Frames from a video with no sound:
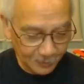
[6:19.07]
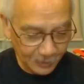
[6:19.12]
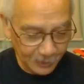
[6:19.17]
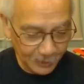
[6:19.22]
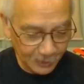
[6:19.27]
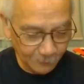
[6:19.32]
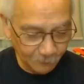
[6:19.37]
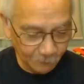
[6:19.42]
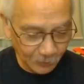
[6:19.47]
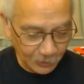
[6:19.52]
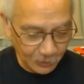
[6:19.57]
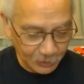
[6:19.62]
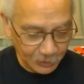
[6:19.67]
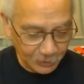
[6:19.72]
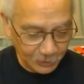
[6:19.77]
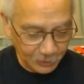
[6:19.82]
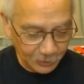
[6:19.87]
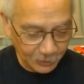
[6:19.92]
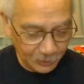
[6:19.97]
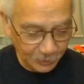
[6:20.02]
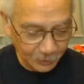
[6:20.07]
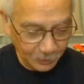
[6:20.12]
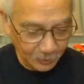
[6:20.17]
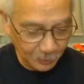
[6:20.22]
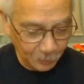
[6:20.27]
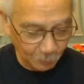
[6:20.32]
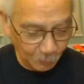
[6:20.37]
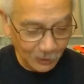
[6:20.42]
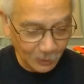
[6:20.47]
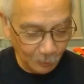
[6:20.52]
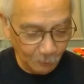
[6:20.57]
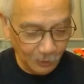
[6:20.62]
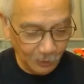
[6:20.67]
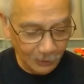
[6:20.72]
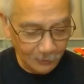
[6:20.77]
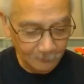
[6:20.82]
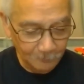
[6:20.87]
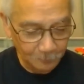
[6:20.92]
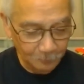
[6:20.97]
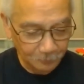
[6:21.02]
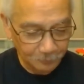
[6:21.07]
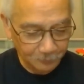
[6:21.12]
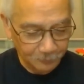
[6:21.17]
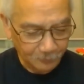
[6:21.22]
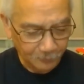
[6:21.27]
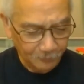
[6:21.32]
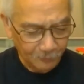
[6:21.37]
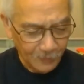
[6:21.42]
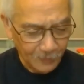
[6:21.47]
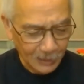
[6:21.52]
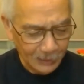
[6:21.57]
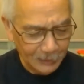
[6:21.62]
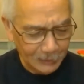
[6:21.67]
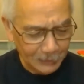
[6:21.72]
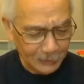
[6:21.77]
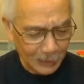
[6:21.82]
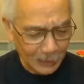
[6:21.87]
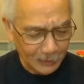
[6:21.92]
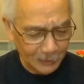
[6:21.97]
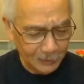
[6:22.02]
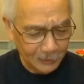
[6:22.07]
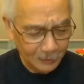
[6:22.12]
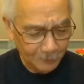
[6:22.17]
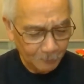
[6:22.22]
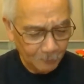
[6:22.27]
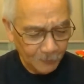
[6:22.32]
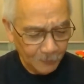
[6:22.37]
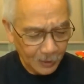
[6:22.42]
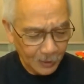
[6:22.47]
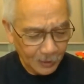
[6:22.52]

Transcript: in verse 21, he says,